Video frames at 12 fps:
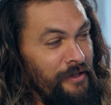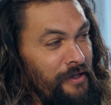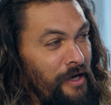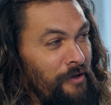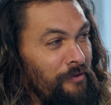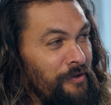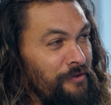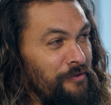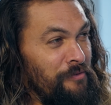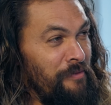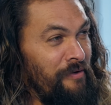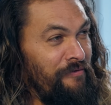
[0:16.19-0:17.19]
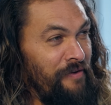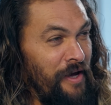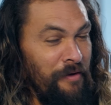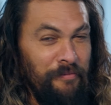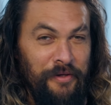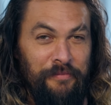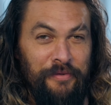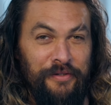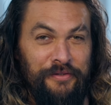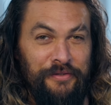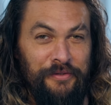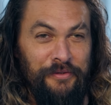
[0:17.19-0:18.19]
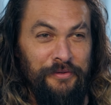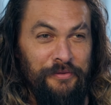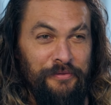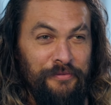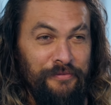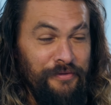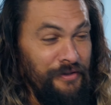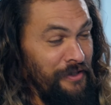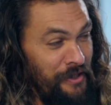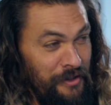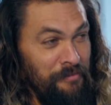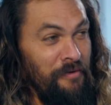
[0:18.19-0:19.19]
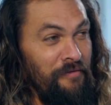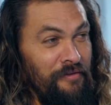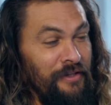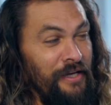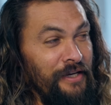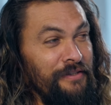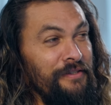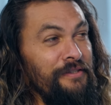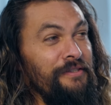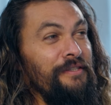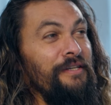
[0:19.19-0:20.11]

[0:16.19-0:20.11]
not only to my family, but to the kingdom of Atlantis.